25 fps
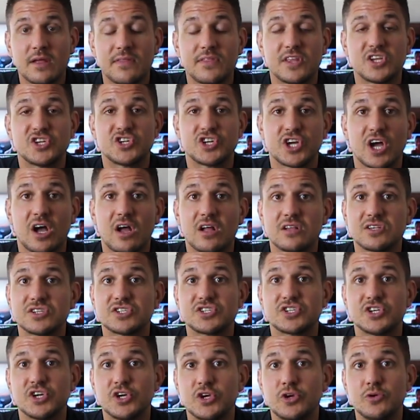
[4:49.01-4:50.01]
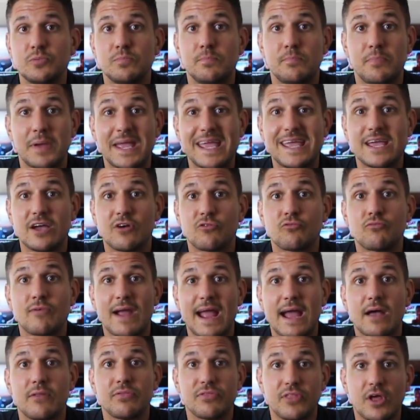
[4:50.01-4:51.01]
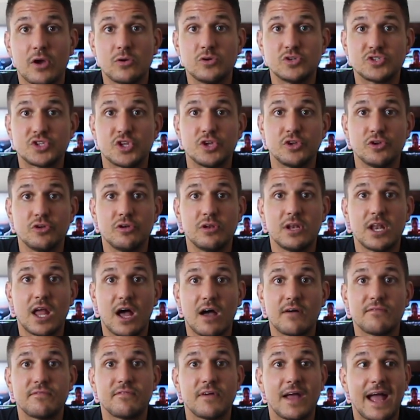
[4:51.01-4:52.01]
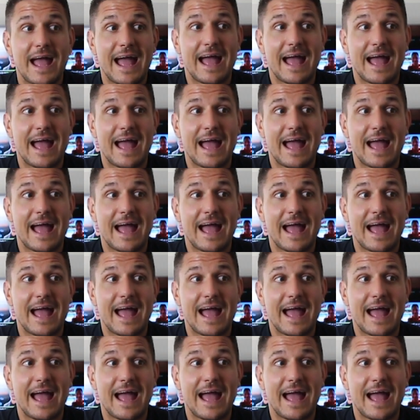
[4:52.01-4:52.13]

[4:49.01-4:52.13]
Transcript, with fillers: the chance to be around those that you love,